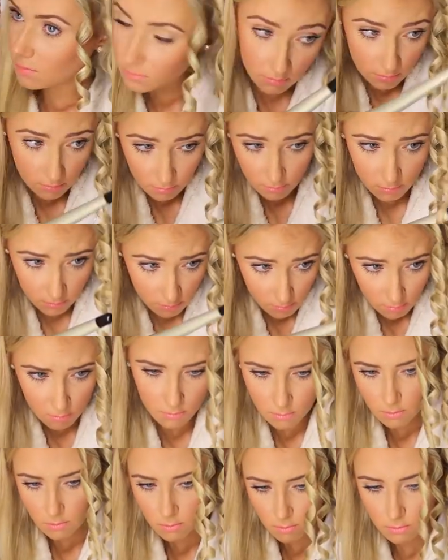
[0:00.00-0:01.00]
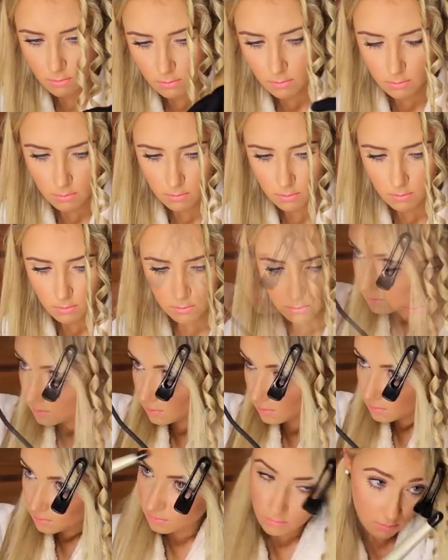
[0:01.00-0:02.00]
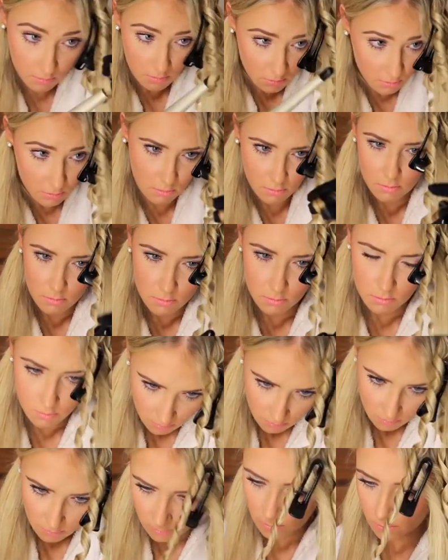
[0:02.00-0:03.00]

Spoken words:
No one is speaking in this clip.